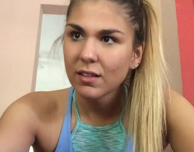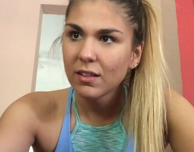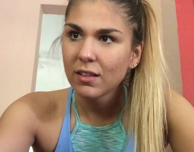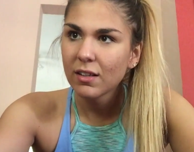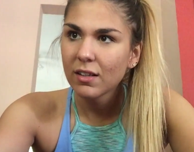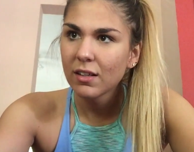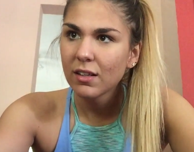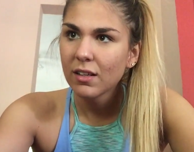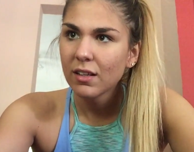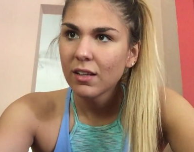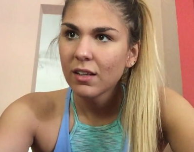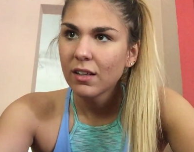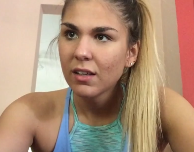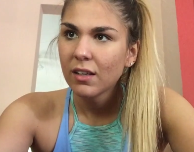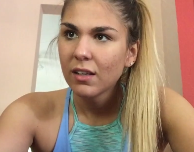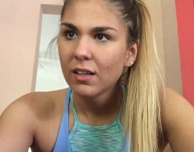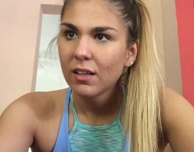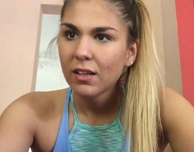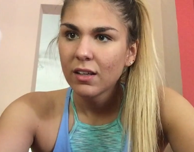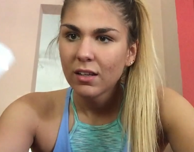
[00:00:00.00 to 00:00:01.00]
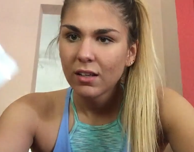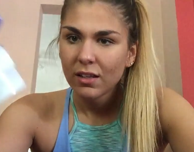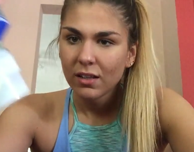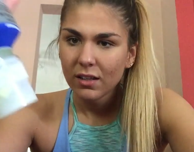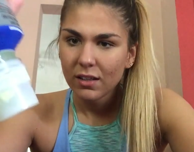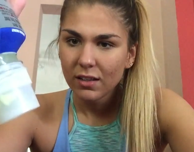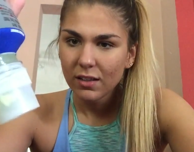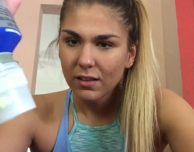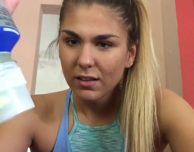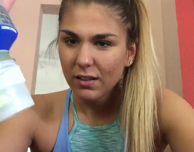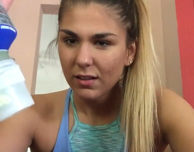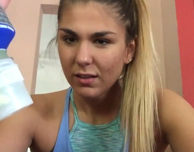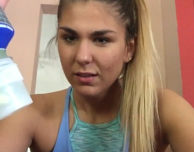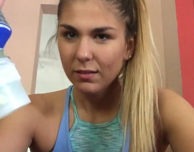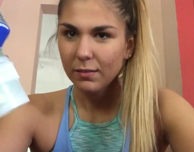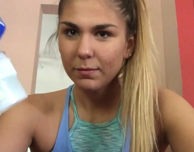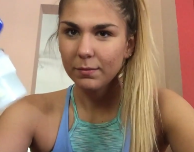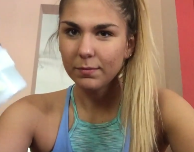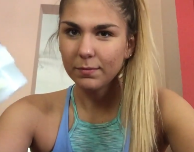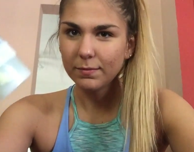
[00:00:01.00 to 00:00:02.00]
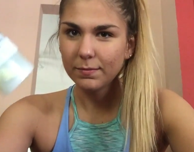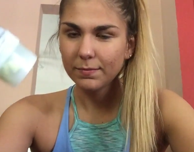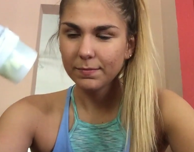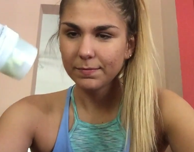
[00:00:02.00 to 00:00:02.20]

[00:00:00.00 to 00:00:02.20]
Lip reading: (silence)